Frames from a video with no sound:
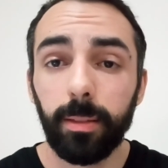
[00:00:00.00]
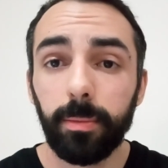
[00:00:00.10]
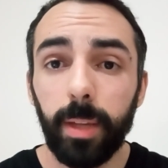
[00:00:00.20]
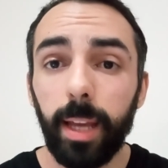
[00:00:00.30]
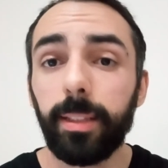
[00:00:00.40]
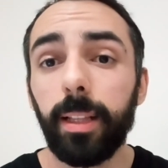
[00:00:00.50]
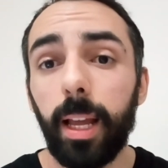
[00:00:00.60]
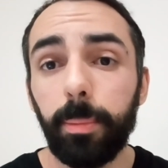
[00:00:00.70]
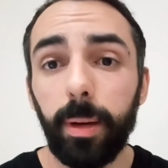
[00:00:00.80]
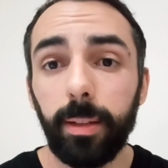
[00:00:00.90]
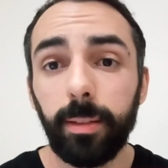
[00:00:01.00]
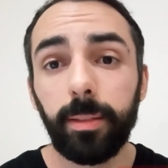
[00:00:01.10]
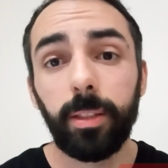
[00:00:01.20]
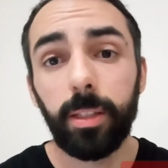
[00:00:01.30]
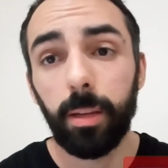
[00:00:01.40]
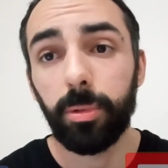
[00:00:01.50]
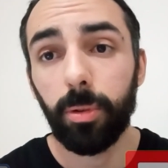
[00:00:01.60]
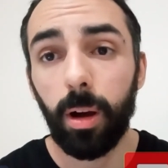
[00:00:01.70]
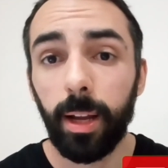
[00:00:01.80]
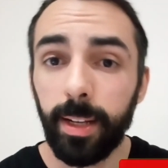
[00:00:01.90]
hit the like button,
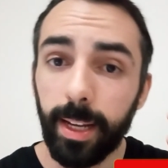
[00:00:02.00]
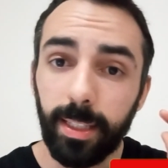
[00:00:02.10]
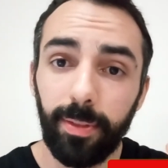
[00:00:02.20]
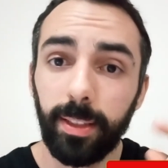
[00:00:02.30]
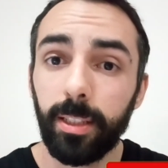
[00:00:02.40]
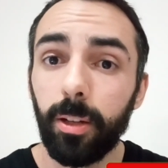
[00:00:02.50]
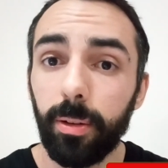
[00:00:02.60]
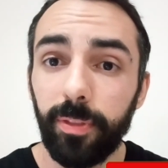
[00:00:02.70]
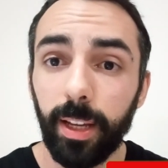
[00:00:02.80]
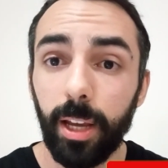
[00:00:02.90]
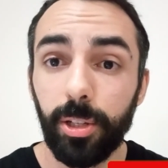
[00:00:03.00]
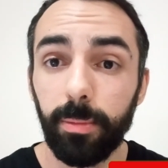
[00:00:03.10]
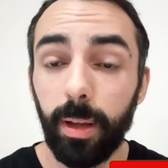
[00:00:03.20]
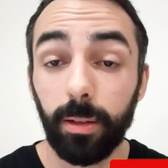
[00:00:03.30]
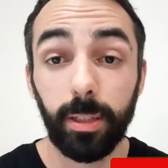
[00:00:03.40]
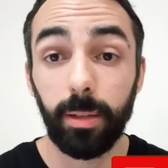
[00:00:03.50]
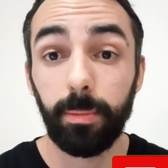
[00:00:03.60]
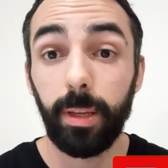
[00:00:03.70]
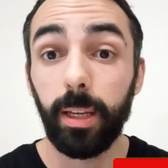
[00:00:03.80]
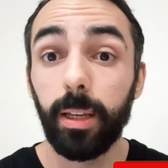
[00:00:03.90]
subscribe, and activate the notification bell to
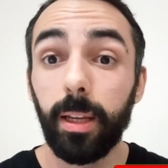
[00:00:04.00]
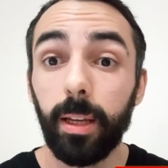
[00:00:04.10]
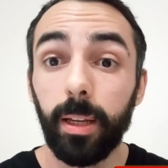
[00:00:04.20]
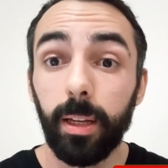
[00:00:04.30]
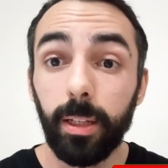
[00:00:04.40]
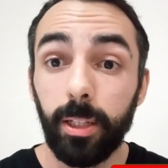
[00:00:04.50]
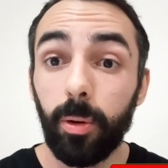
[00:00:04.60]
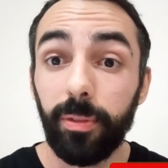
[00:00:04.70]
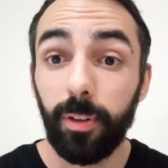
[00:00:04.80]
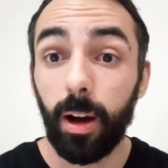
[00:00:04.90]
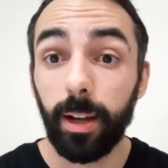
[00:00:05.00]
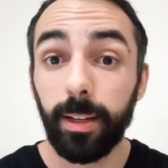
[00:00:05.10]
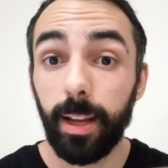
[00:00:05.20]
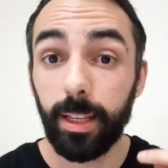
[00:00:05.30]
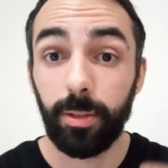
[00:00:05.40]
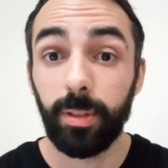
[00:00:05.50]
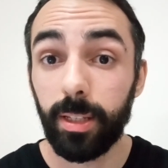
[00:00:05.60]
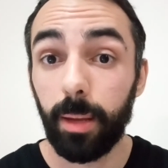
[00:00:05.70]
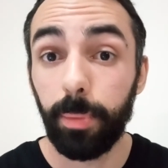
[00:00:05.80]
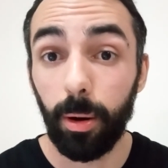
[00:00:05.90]
be notified as soon as I
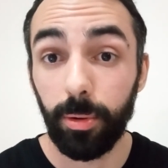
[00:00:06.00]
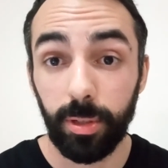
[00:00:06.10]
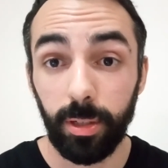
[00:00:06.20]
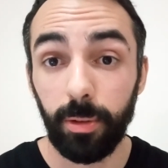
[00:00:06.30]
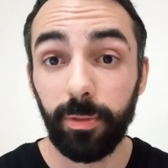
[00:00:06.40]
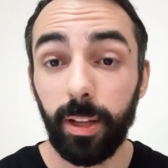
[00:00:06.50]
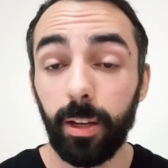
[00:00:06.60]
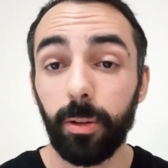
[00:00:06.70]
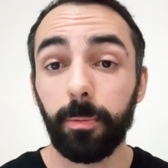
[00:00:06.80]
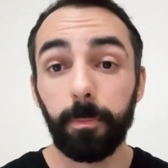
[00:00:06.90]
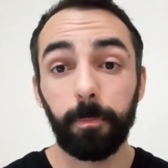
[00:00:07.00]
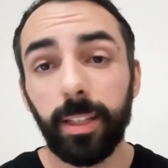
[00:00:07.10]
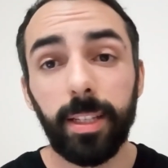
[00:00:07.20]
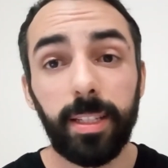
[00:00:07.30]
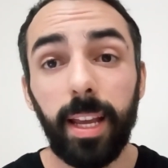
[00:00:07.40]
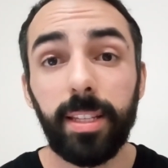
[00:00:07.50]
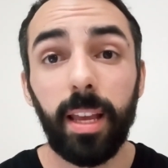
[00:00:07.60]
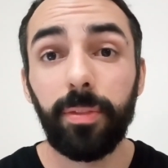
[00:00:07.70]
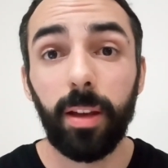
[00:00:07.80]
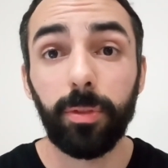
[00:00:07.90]
post a new video. Stay
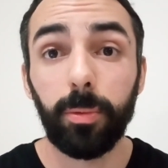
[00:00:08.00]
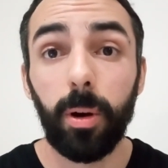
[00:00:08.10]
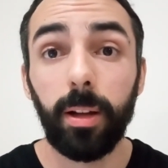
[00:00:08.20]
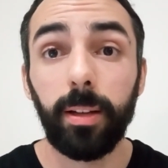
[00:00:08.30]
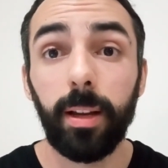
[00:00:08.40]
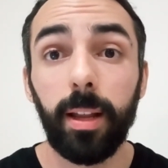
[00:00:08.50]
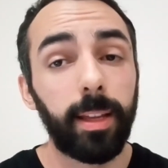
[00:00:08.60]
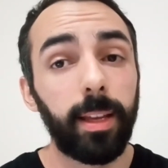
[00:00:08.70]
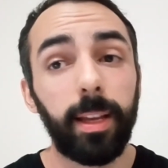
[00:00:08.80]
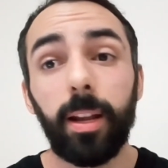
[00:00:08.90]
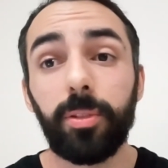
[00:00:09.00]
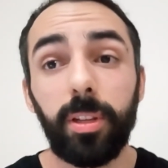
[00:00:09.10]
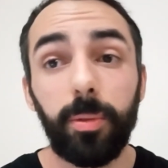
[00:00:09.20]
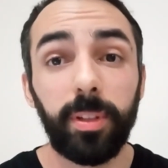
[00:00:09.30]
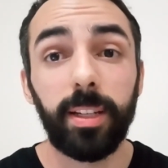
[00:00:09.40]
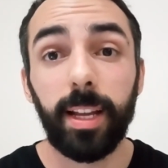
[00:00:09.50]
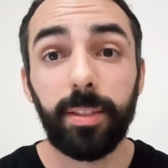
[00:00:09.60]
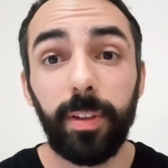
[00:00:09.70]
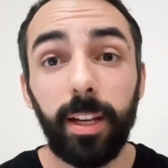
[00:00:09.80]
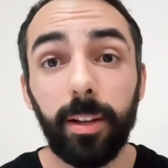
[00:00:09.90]
safe everyone, and I'll see you in the next
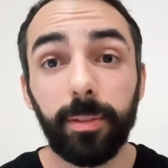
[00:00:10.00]
video.